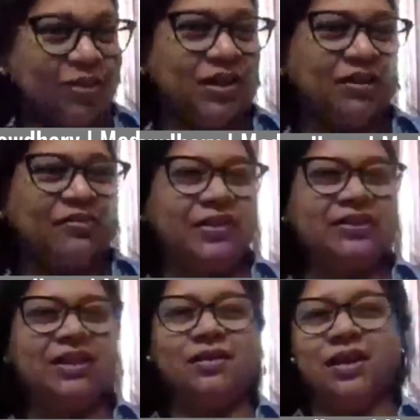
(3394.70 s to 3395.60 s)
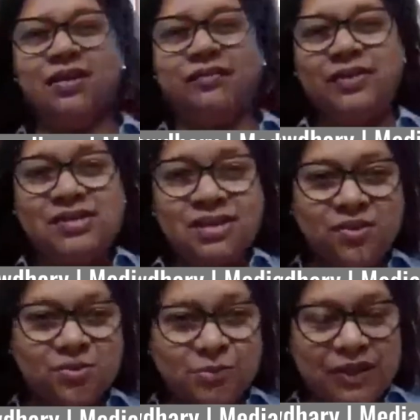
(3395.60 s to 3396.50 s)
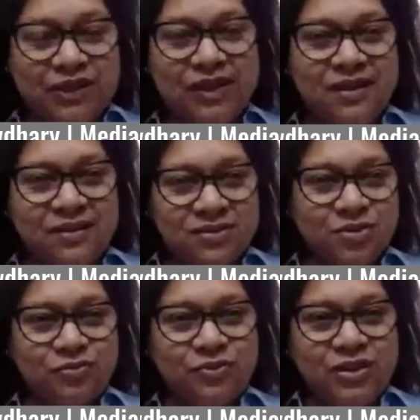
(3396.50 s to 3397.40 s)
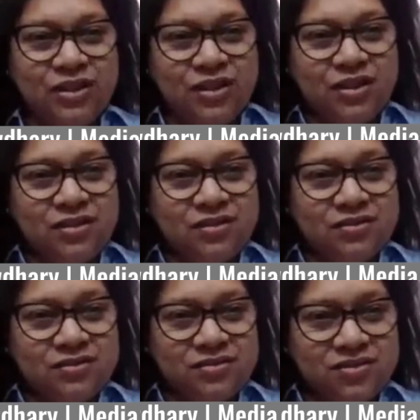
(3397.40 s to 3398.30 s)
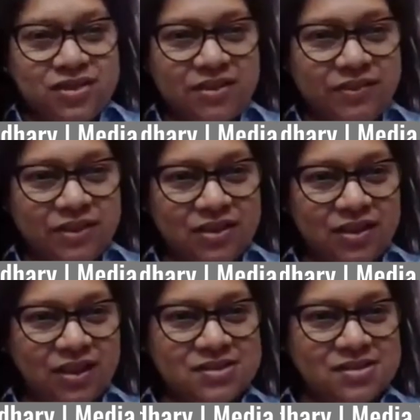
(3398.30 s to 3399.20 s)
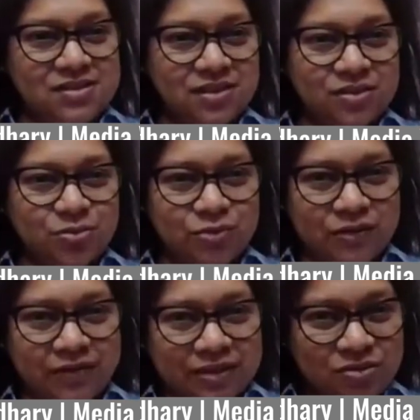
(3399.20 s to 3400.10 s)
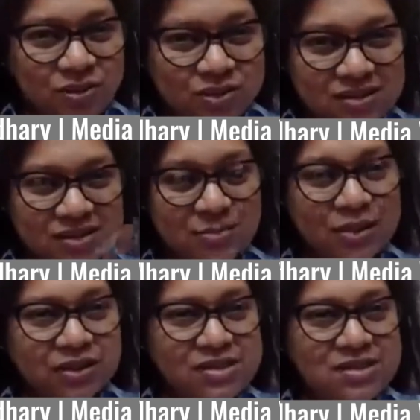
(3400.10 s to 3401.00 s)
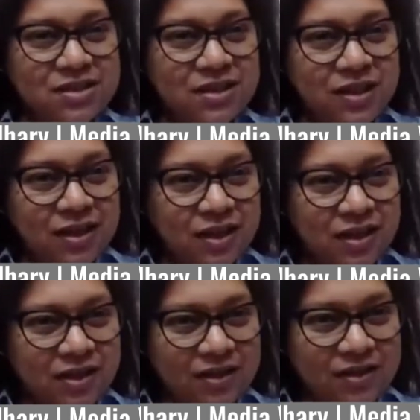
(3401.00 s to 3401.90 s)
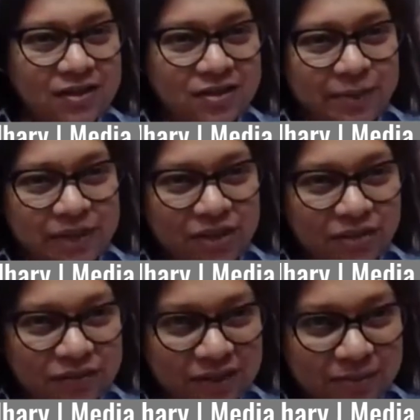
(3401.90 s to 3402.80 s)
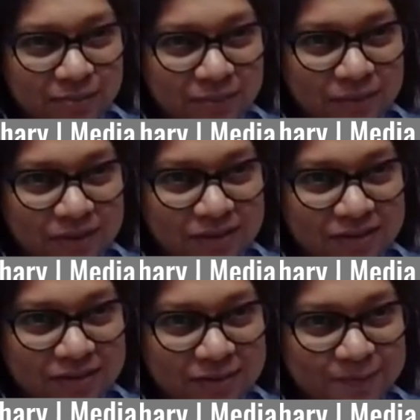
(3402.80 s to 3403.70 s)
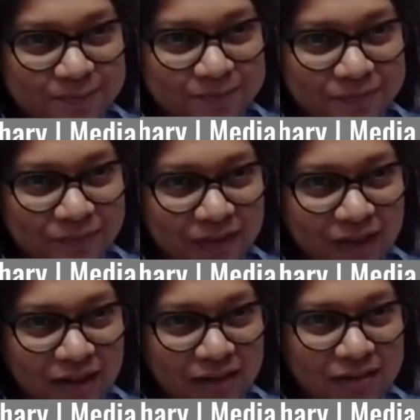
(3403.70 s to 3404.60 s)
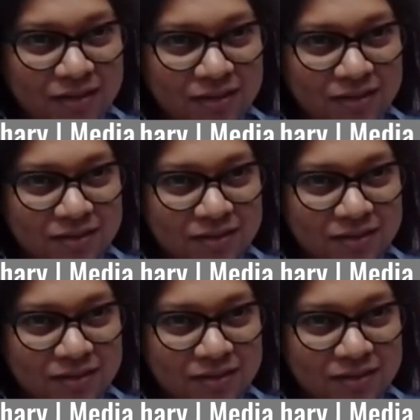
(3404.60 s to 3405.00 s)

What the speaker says: all are facing, and we see those many ads of several agencies who have actually just emerged, and many of them are